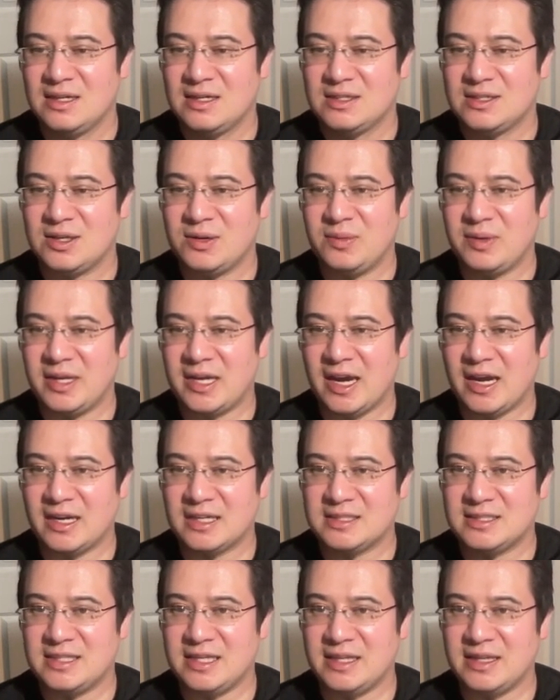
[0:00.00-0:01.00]
So we got to
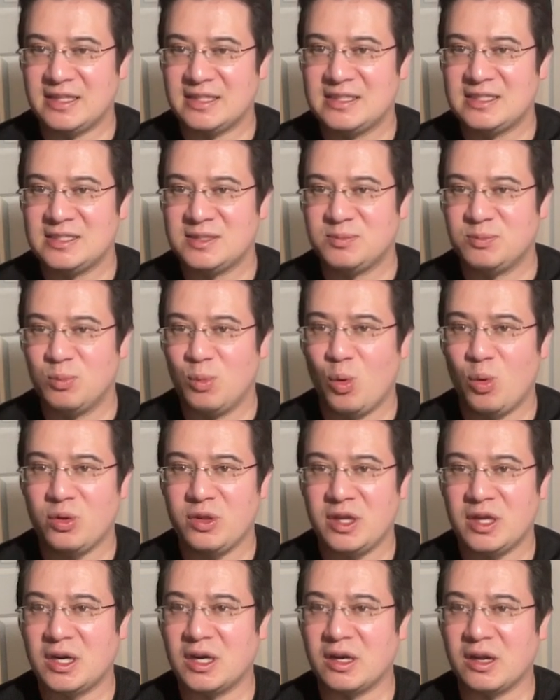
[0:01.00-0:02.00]
see. This is more
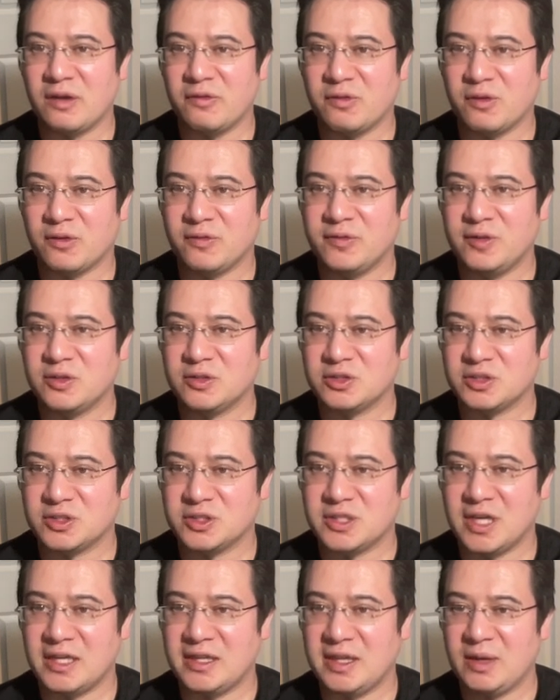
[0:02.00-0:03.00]
than enough for Future
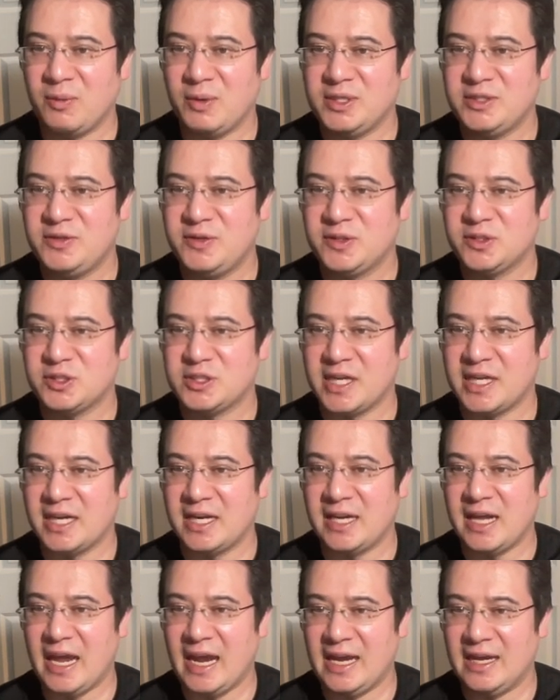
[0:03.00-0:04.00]
Sight. They reach Future Sight
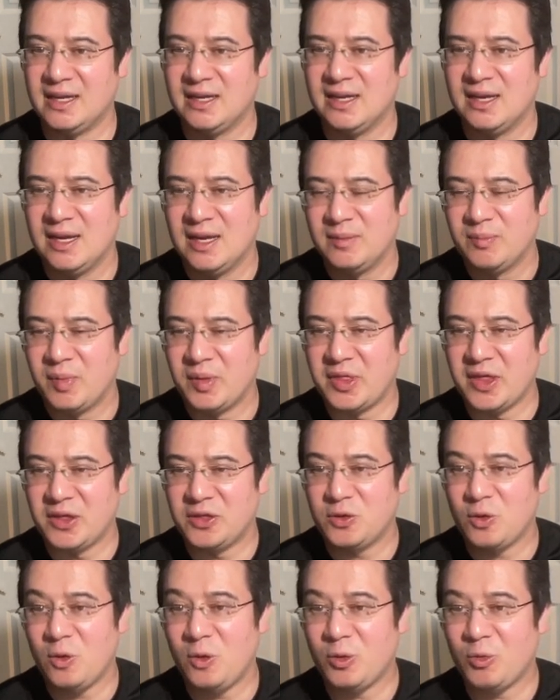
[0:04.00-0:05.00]
at 8. But they
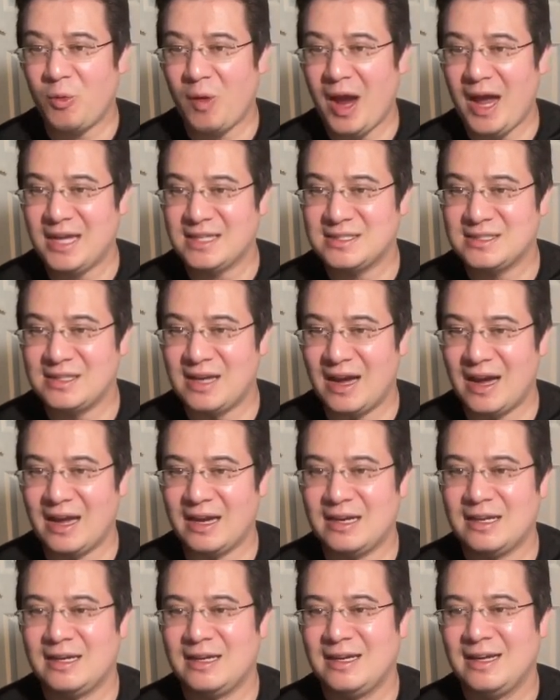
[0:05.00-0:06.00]
throw a Grass
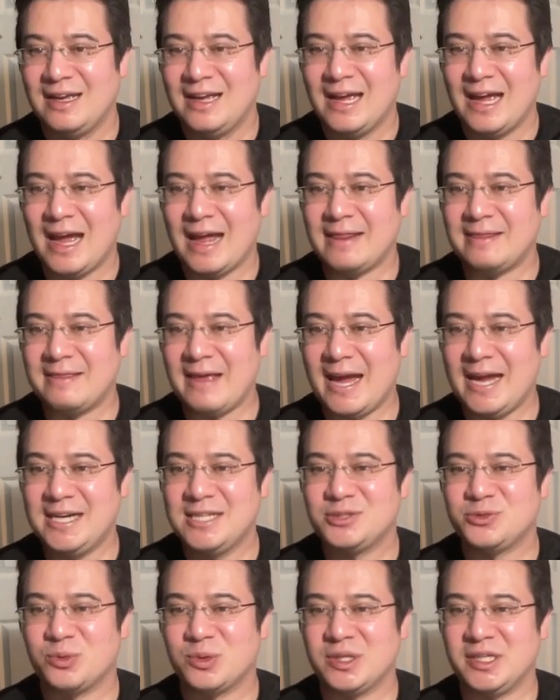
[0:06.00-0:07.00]
Knot. And that
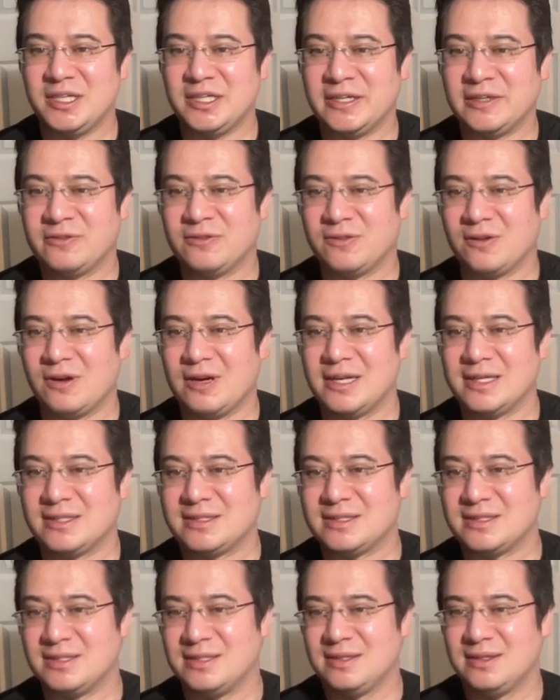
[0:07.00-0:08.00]
is really good for
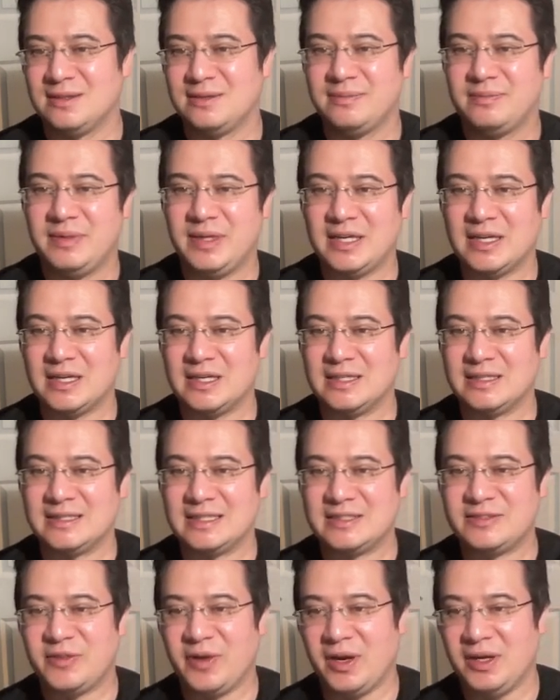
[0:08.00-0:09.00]
us, because
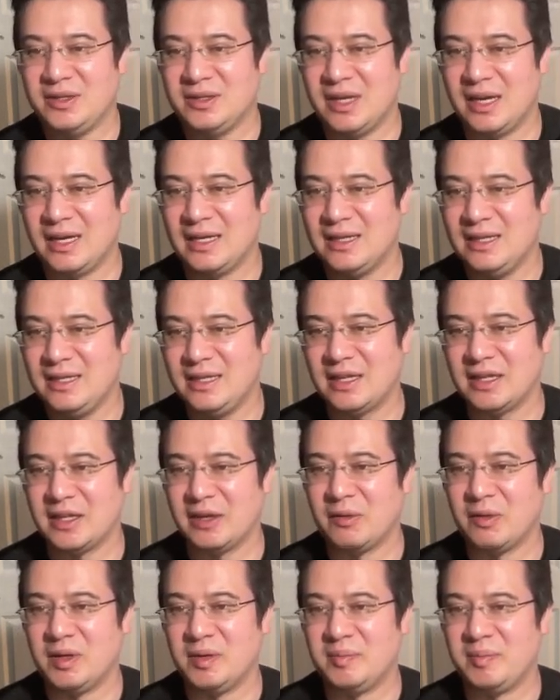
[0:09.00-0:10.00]
it's very unlikely that
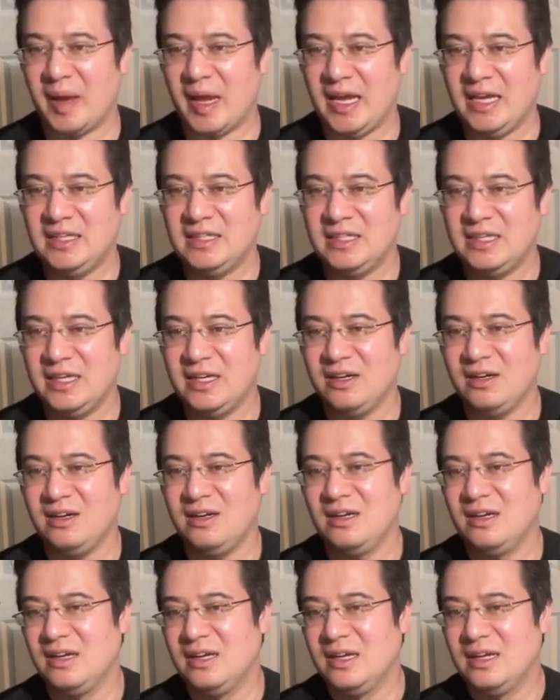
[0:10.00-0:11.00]
they would bait
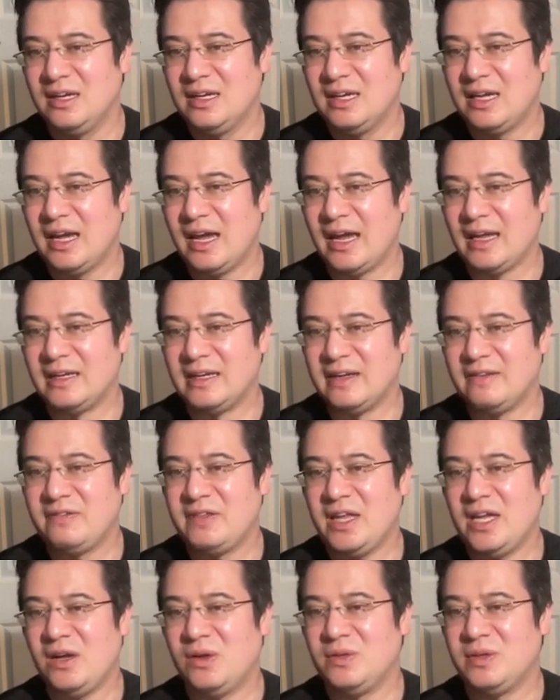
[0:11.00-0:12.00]
here. And if
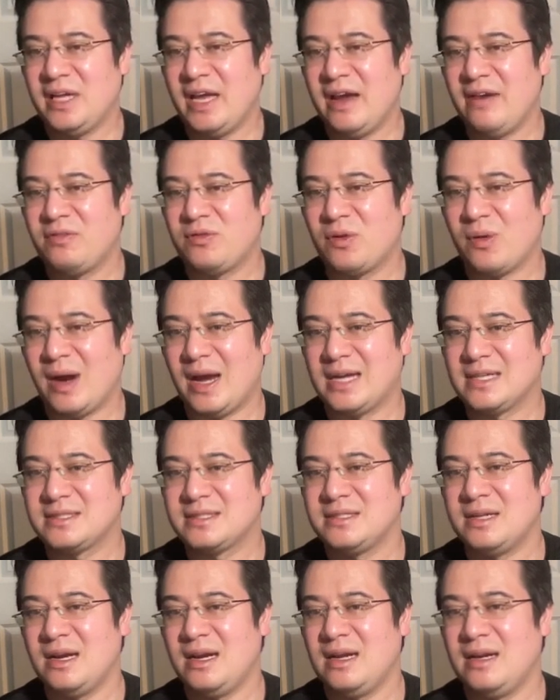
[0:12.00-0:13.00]
they only have
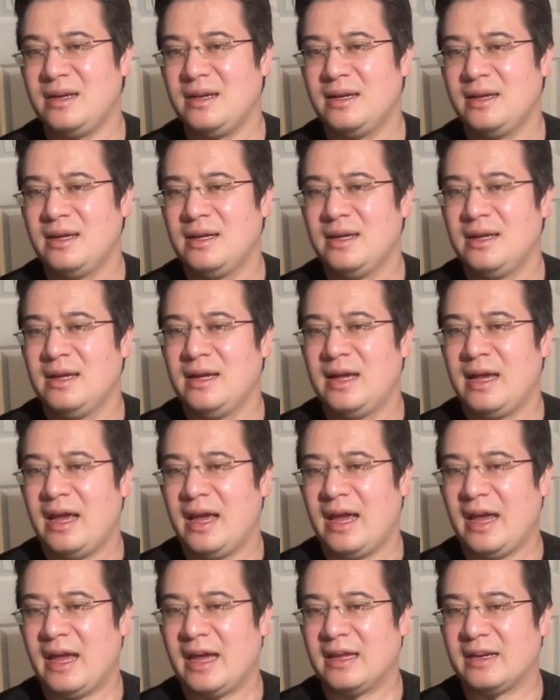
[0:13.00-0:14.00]
Grass Knot
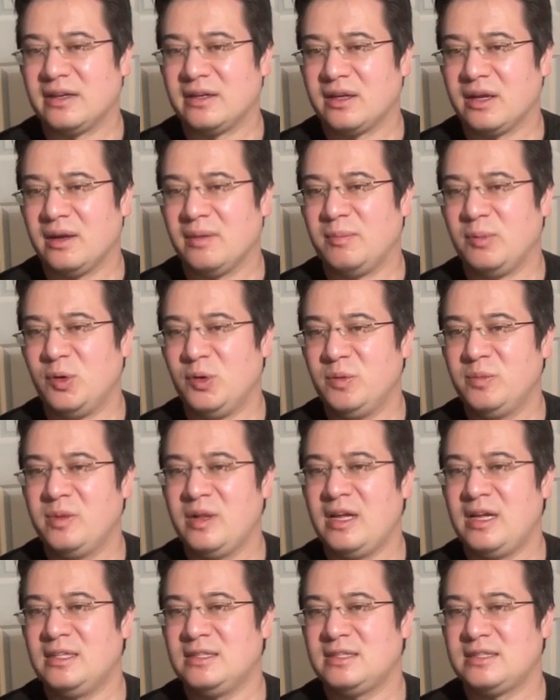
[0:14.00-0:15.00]
and
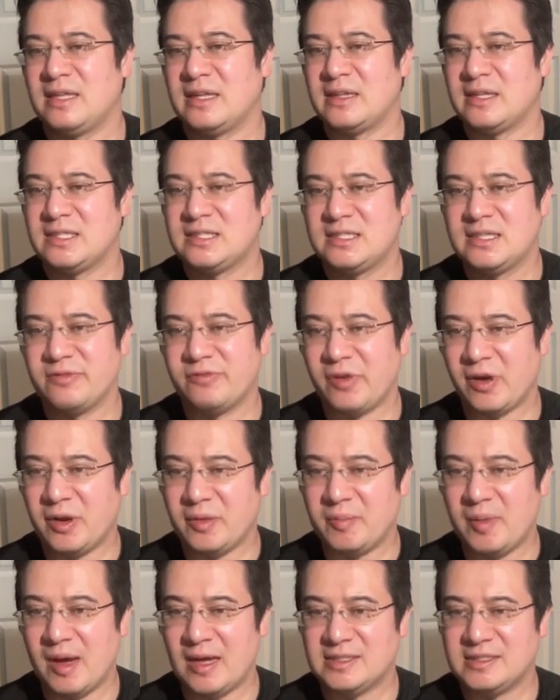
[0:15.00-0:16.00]
Moonblast, then this is a very
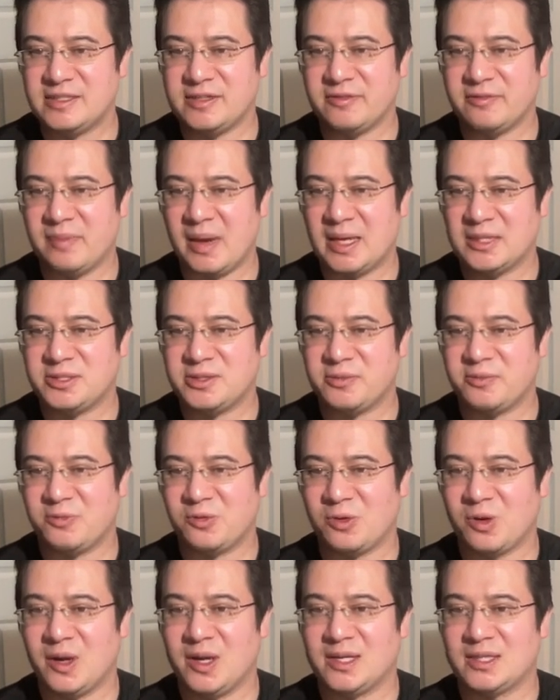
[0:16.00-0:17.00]
positive matchup
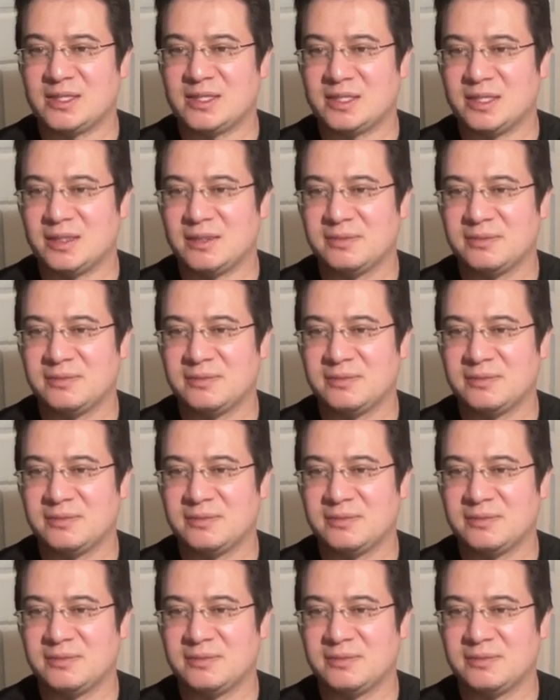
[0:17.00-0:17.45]
for us.